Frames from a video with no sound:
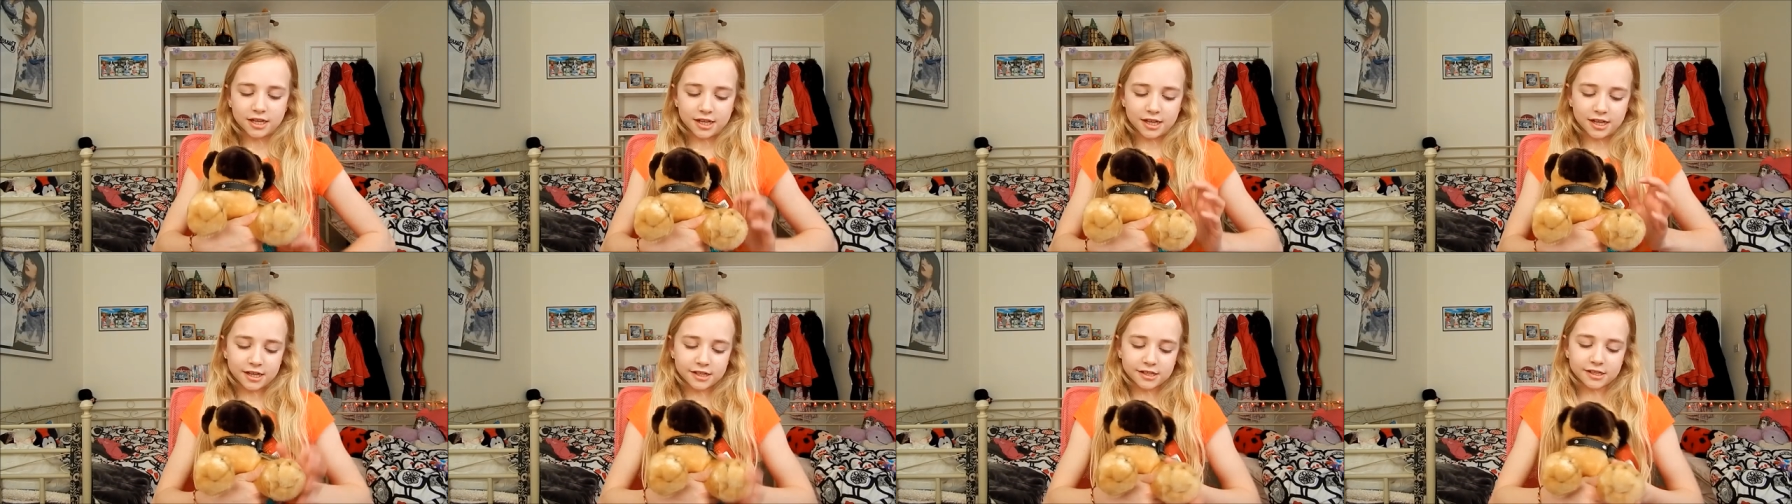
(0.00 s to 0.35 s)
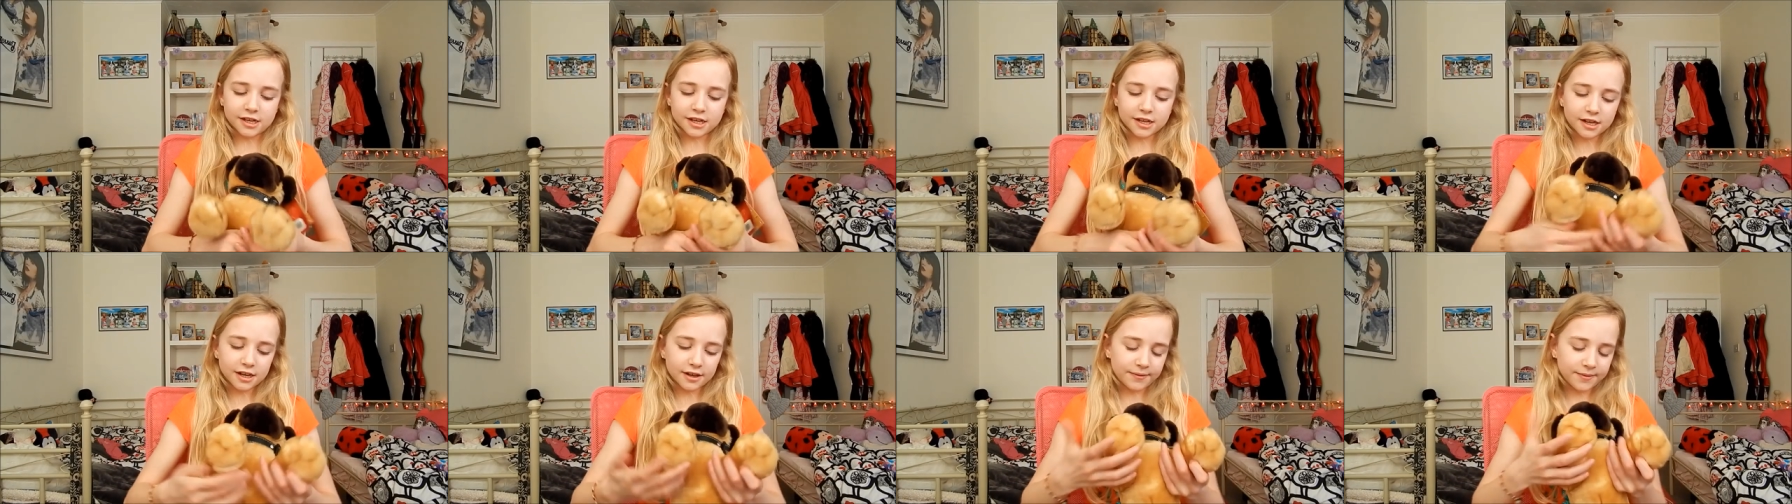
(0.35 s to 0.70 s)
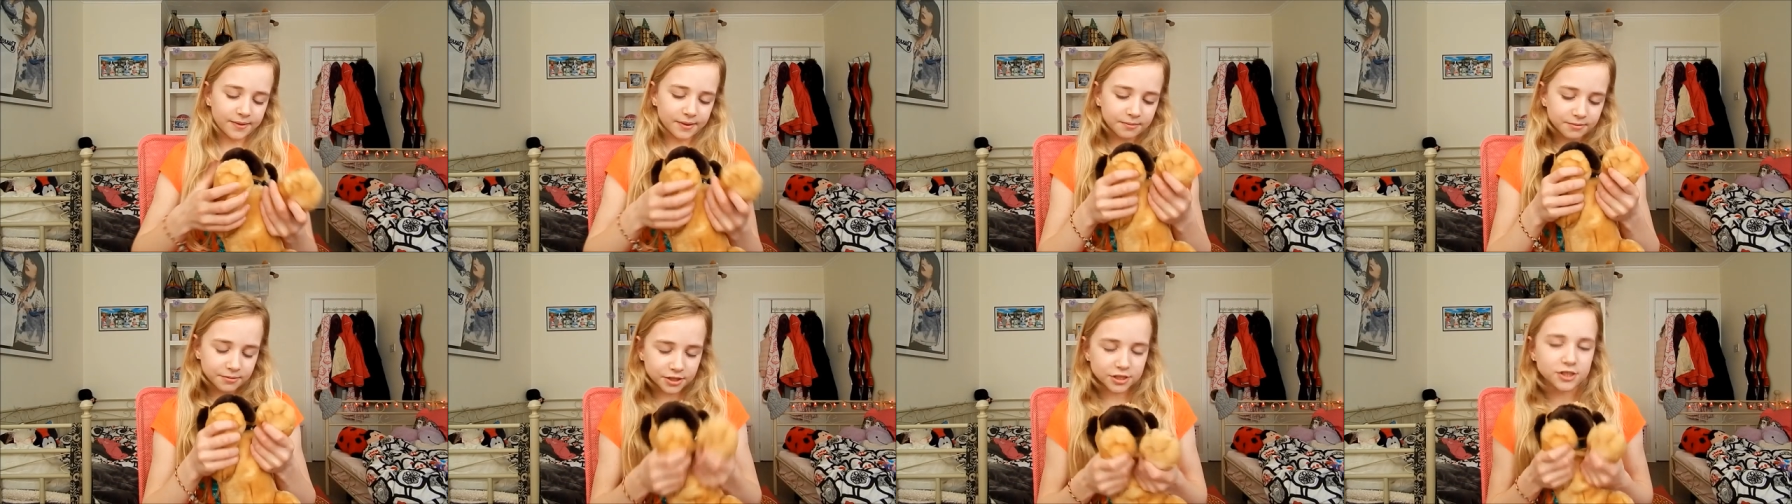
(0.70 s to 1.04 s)
and um, I love
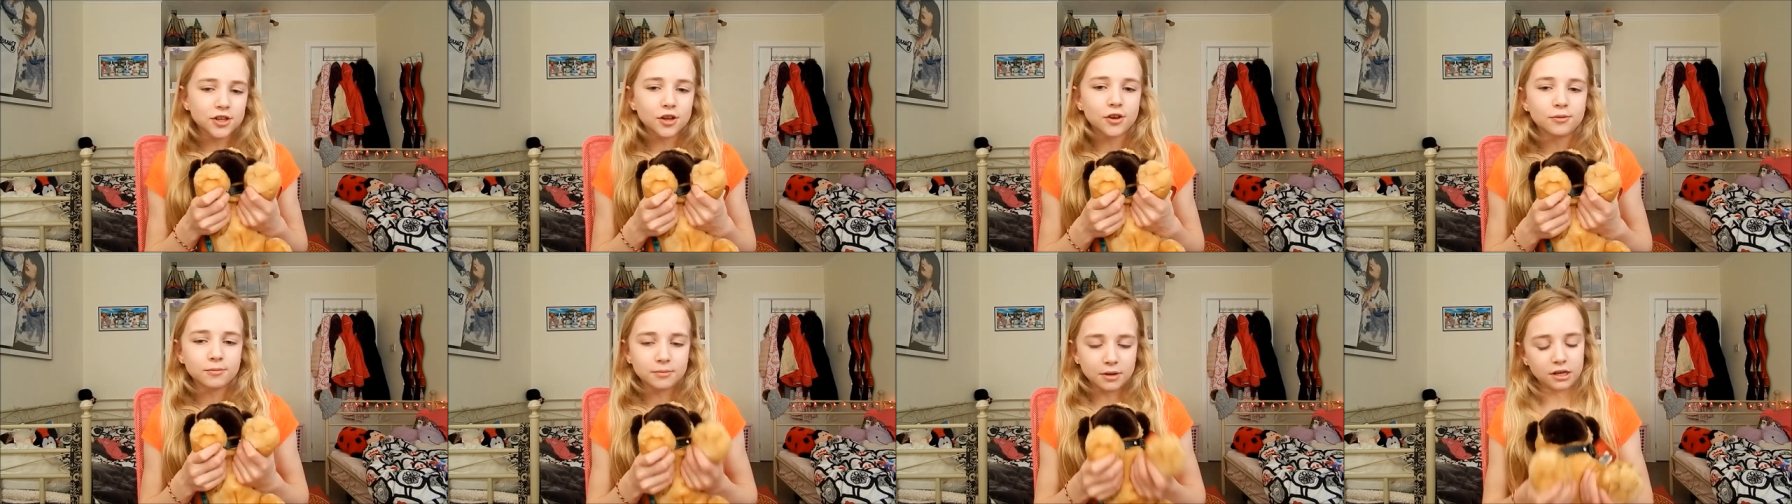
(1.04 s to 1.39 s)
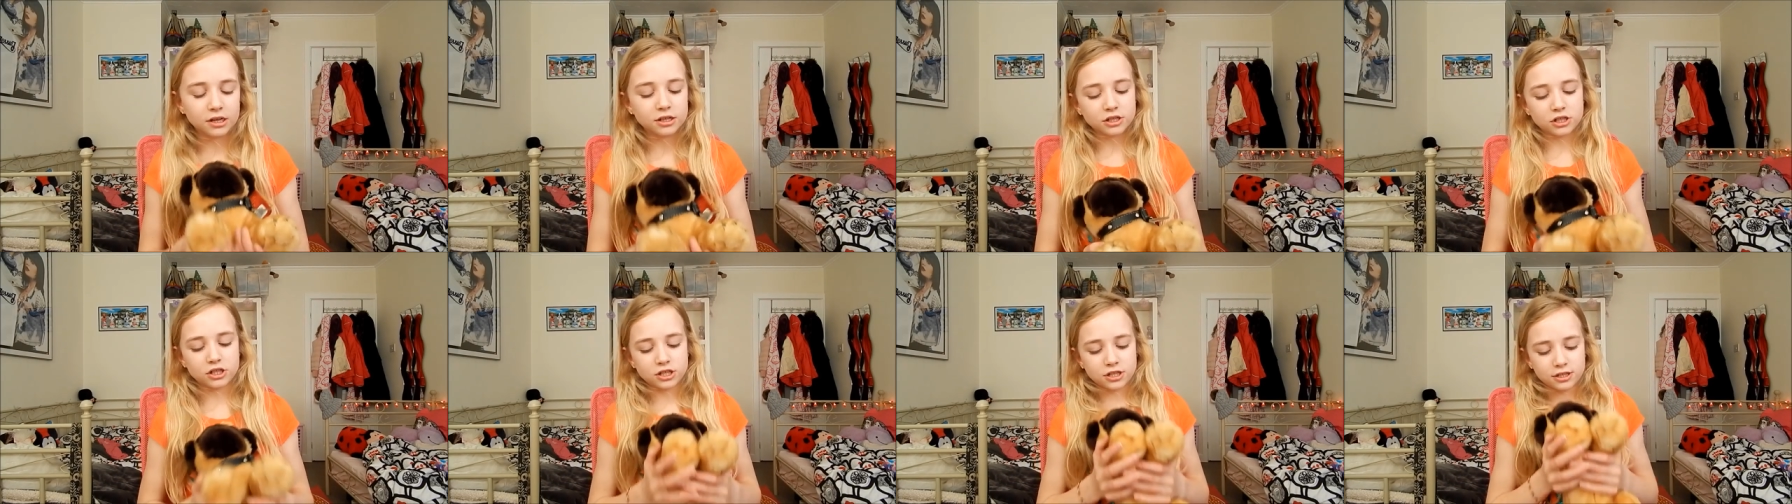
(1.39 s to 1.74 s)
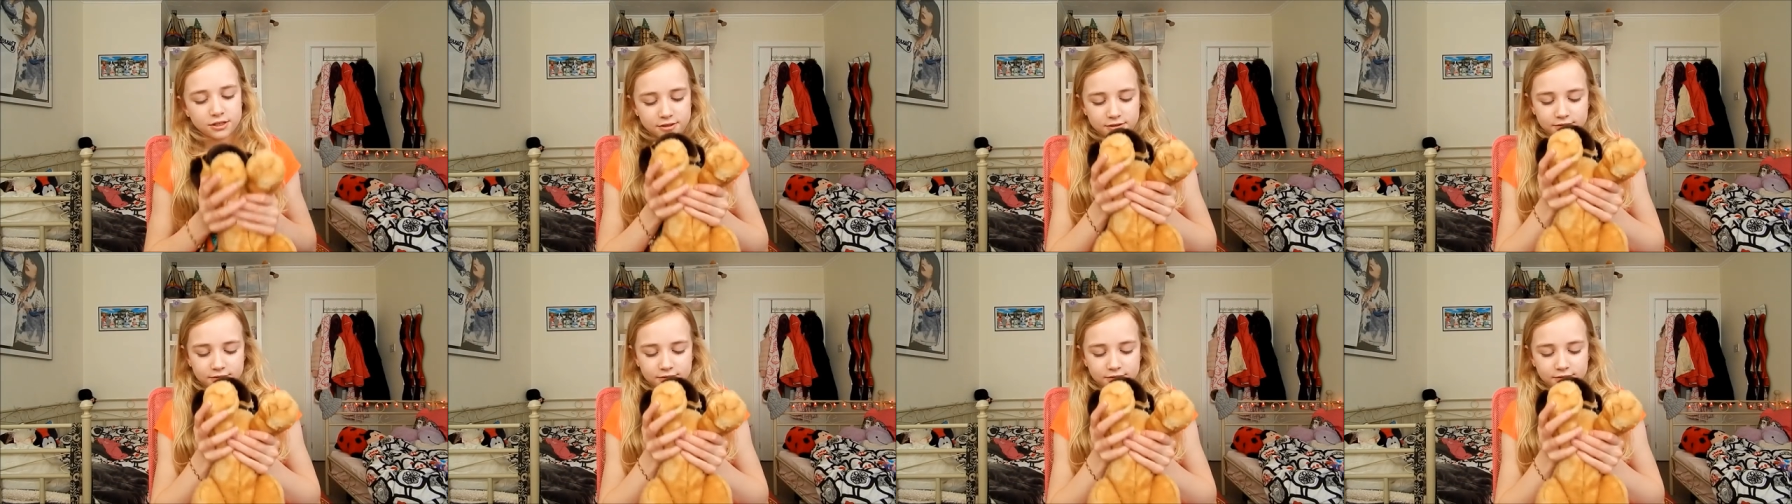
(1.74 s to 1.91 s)
him so much.